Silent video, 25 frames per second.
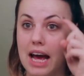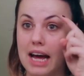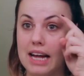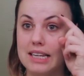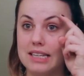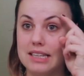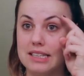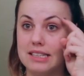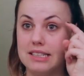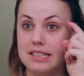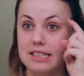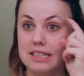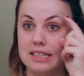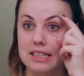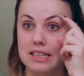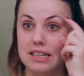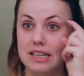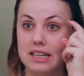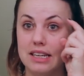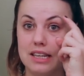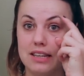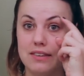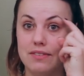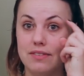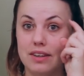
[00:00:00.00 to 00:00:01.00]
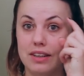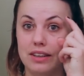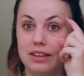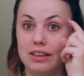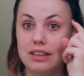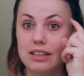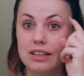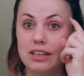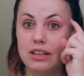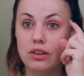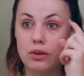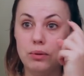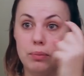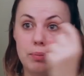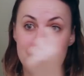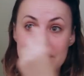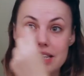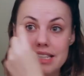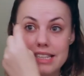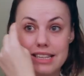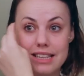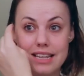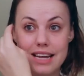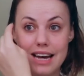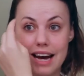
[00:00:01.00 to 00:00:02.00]
and just give a little
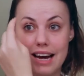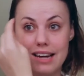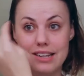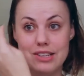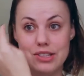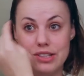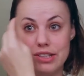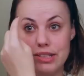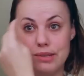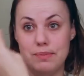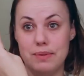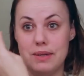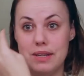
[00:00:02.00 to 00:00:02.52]
bit to the edges,